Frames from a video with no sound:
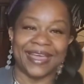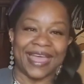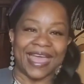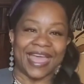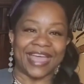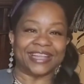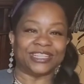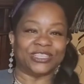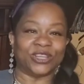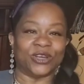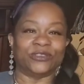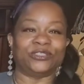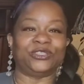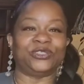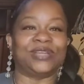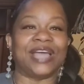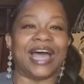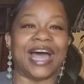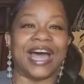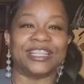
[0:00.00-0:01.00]
And don't
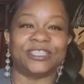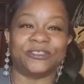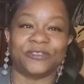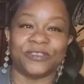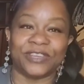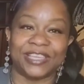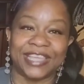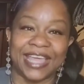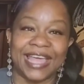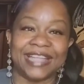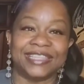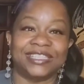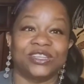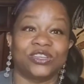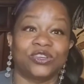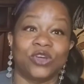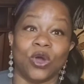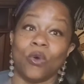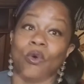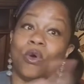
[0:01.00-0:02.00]
you guys forget to
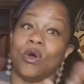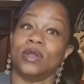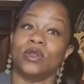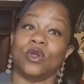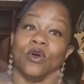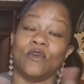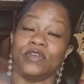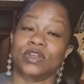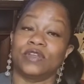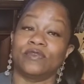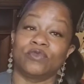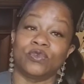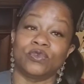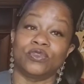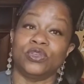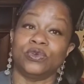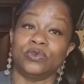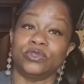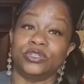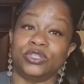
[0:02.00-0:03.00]
go on over to
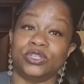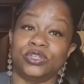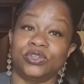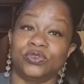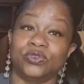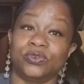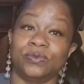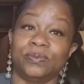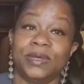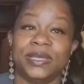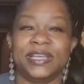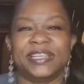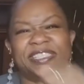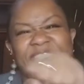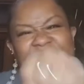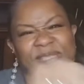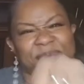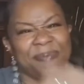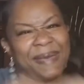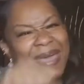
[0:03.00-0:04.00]
YouTube,
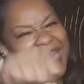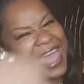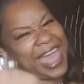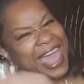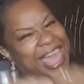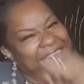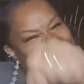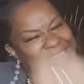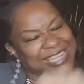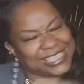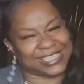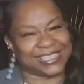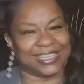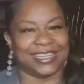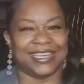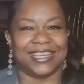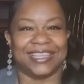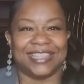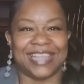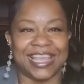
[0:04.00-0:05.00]
smash
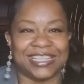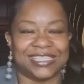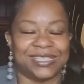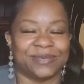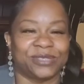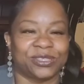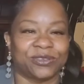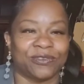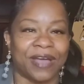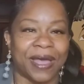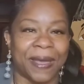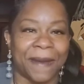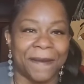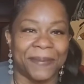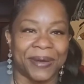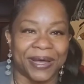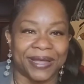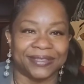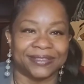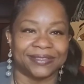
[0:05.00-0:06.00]
that subscribe
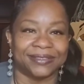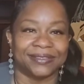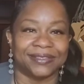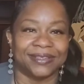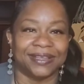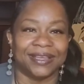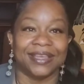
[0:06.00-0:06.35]
button.